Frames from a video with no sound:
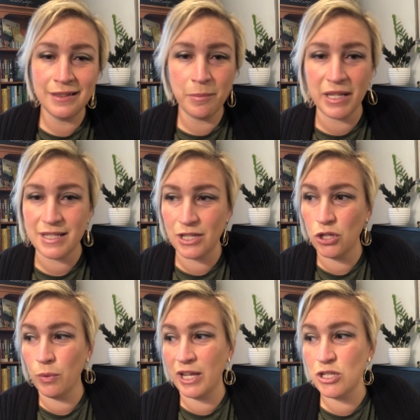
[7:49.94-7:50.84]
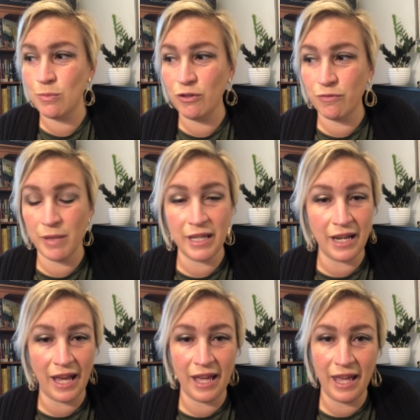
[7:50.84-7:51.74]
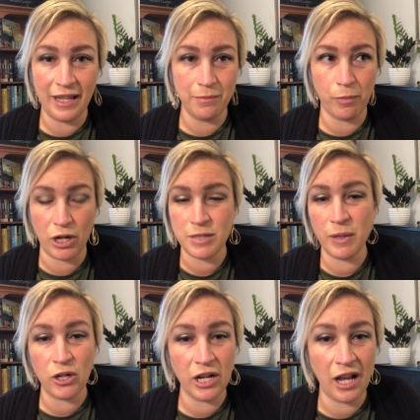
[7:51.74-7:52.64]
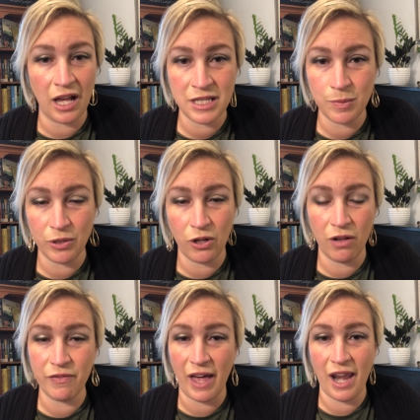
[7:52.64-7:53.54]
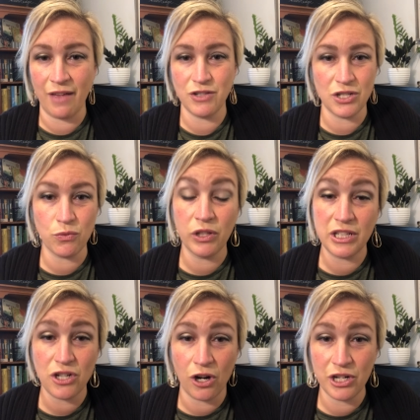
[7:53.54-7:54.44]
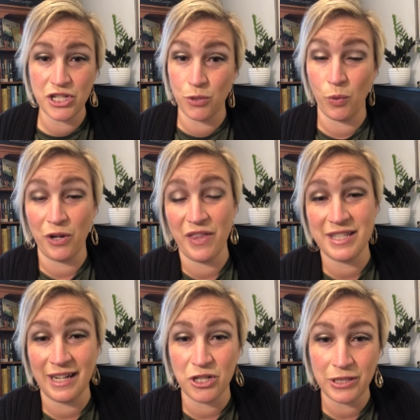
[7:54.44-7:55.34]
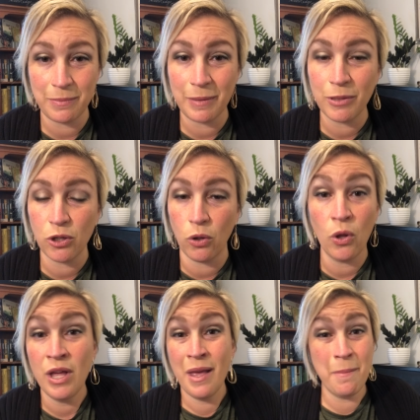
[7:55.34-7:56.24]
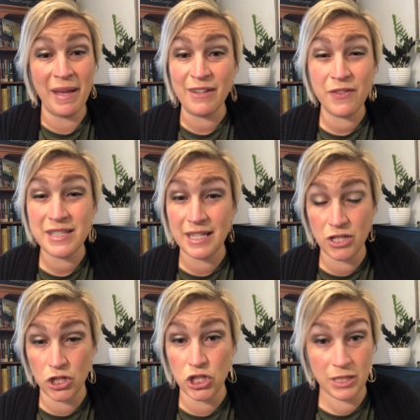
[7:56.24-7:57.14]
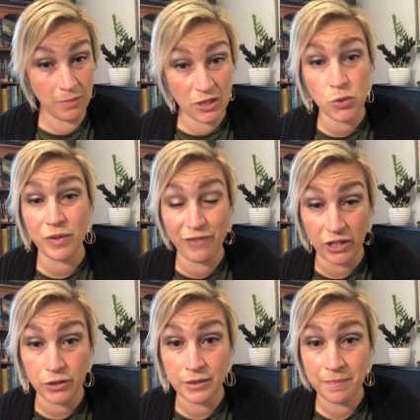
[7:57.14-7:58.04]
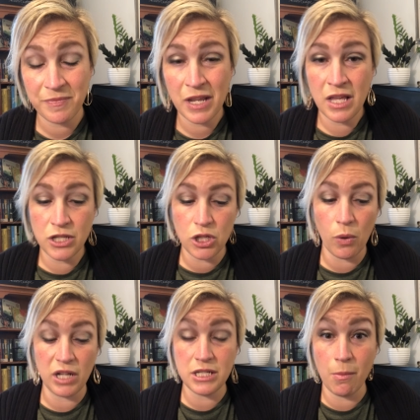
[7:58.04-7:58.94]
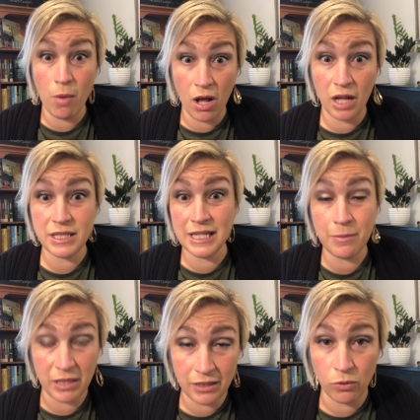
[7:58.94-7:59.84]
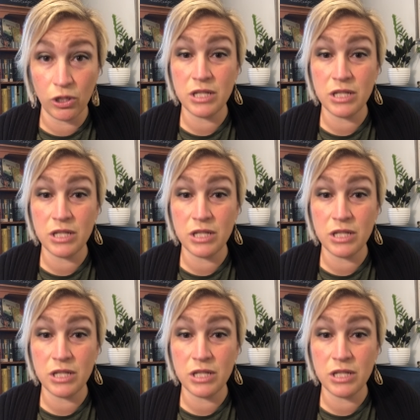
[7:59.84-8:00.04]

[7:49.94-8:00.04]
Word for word: because the New Age movement and prosperity gospel and all of that have just really tarnished a word that's actually biblical. Manifestation just means revealed. So a, demo, a demon or a